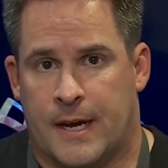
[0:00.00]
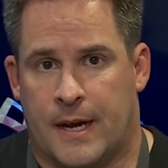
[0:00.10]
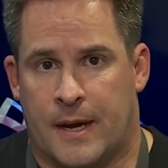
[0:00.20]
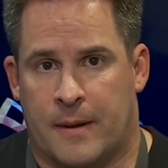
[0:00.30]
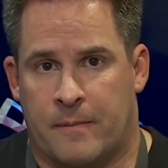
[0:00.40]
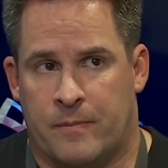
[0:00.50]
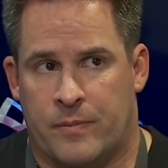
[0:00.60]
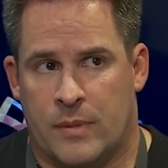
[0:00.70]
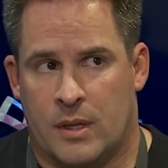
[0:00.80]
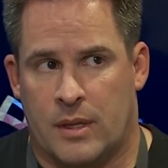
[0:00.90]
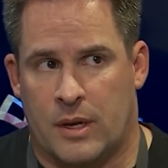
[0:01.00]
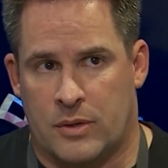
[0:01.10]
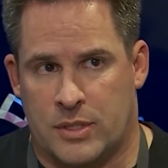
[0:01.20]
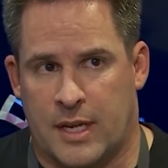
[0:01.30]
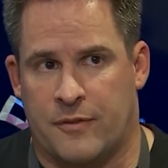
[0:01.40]
um,
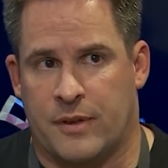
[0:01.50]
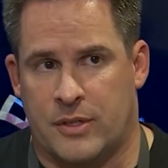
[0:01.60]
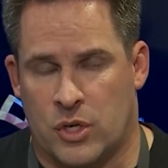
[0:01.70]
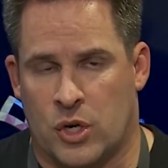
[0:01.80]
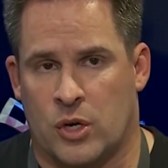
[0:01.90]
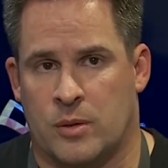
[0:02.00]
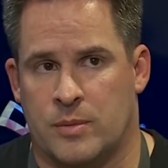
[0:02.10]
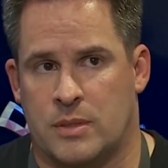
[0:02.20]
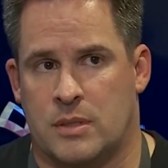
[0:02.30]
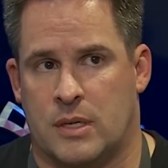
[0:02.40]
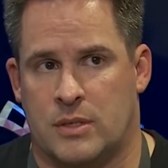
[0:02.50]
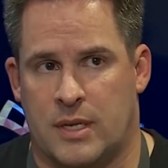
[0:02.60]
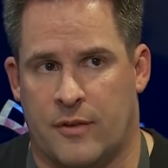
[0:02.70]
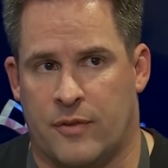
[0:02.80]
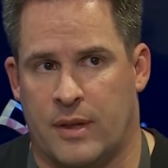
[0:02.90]
there's definitely terms. There's
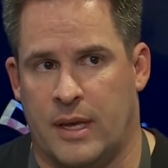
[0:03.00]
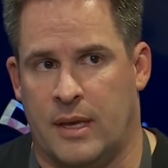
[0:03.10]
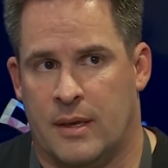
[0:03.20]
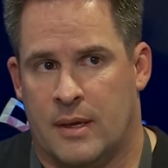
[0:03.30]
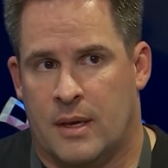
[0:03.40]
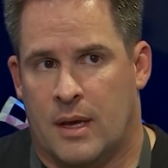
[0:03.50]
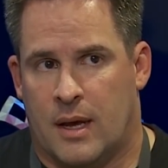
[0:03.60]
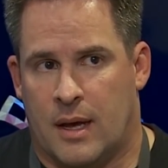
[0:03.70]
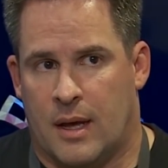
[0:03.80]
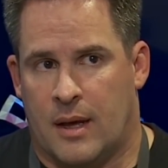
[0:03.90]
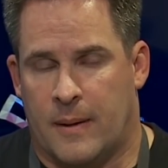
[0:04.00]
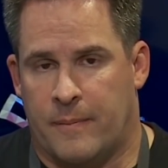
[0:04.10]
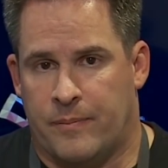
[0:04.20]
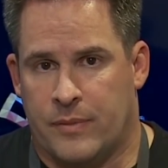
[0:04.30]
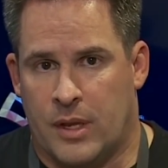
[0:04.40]
definitely
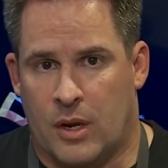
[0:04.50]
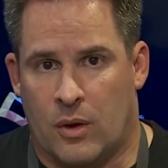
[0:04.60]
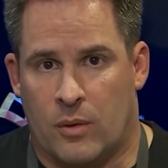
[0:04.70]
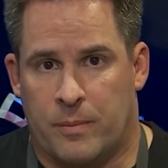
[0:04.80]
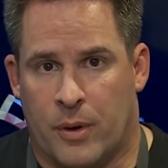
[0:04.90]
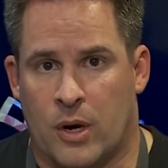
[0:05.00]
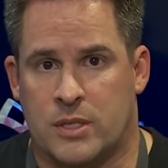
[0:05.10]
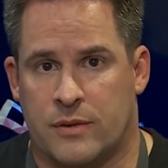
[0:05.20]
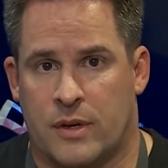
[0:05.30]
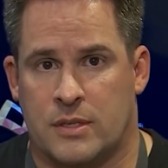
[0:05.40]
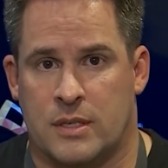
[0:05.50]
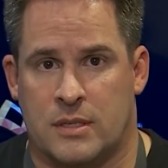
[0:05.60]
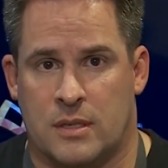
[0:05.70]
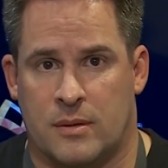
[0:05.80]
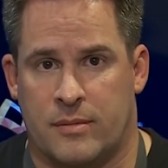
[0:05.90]
um, you know parts of our
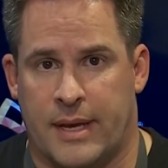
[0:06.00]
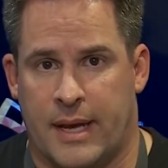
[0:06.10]
system